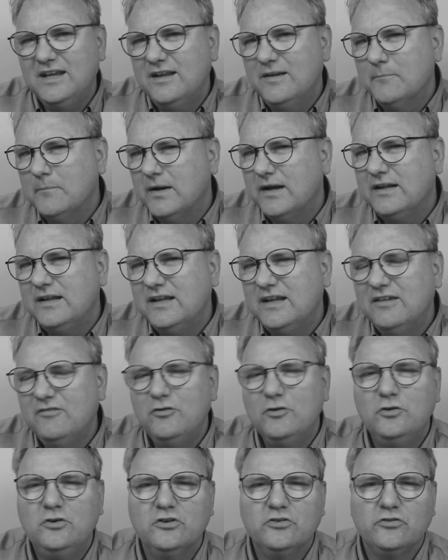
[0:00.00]
might give
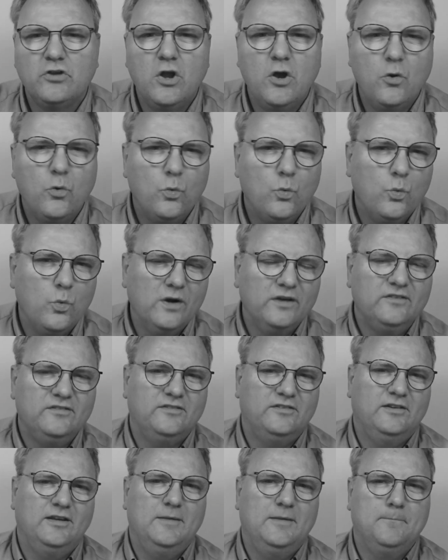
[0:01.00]
you just one
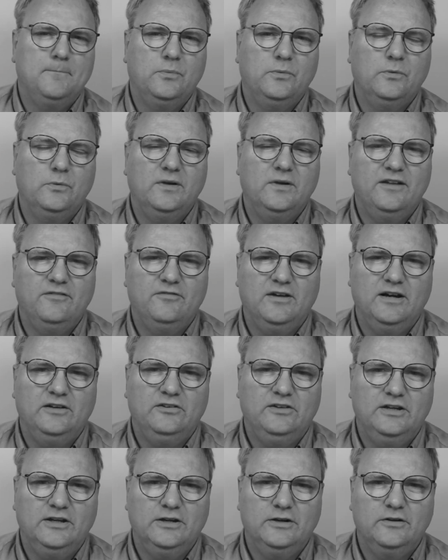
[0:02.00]
simple
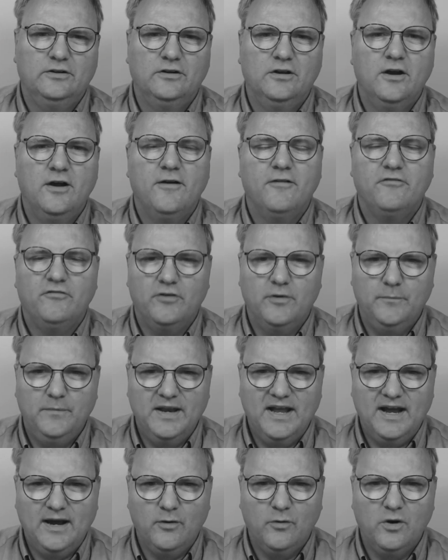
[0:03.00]
advice here. From
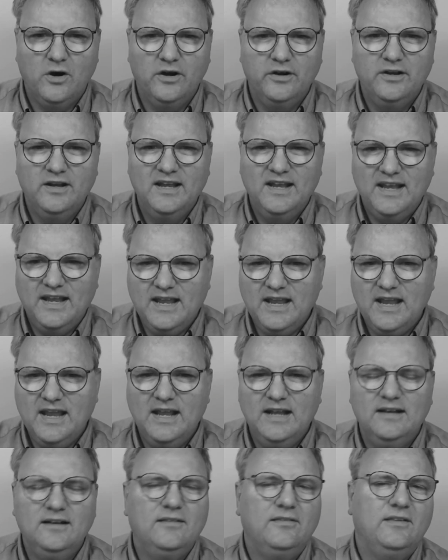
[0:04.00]
now on,
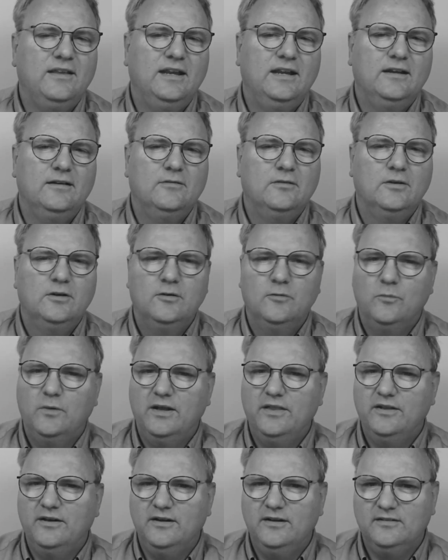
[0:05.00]
anything,
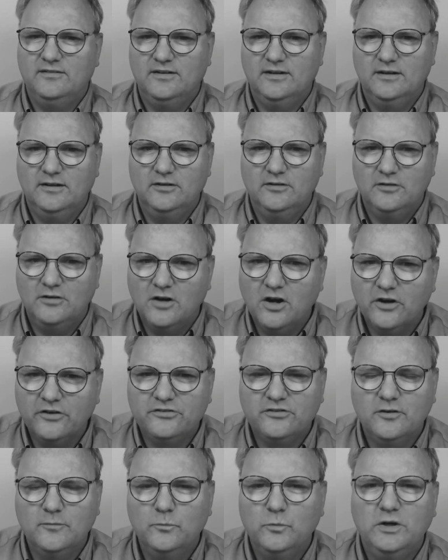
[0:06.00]
whether it's a
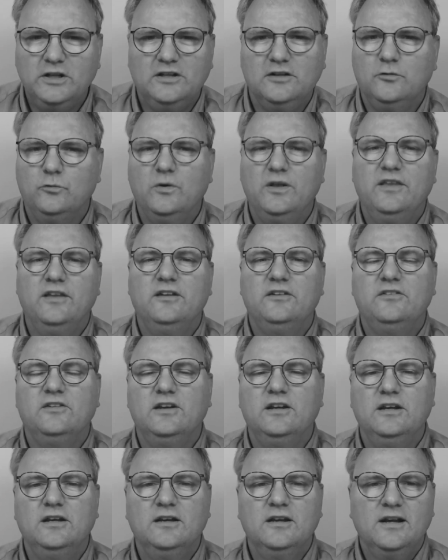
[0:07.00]
custom widget, whether it's
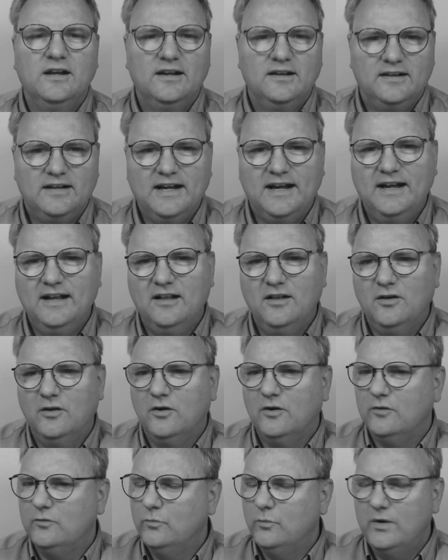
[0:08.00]
a
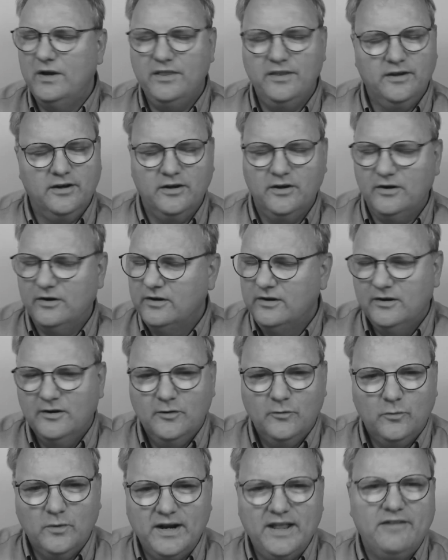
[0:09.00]
dialogue, whether
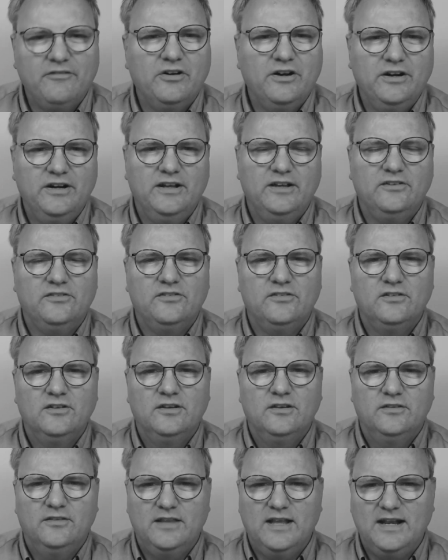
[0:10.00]
whatever it is
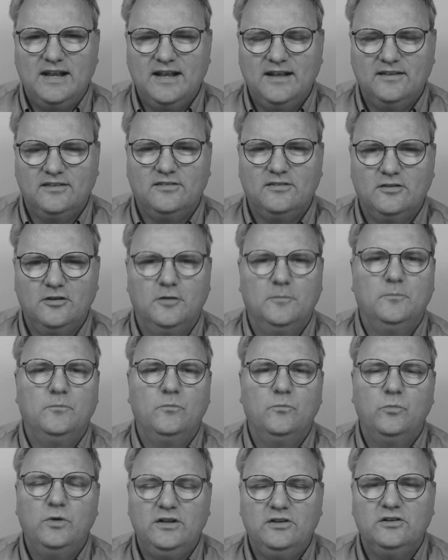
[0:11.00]
that has
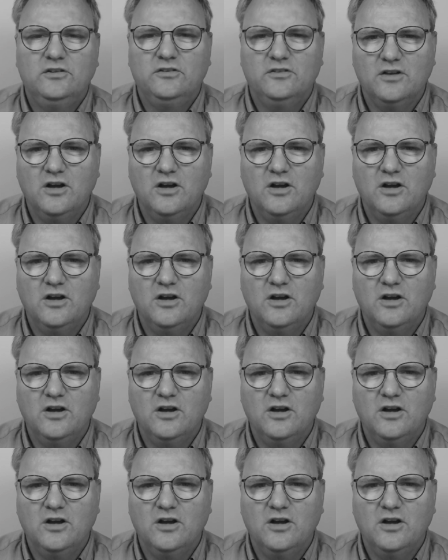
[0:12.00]
some widgets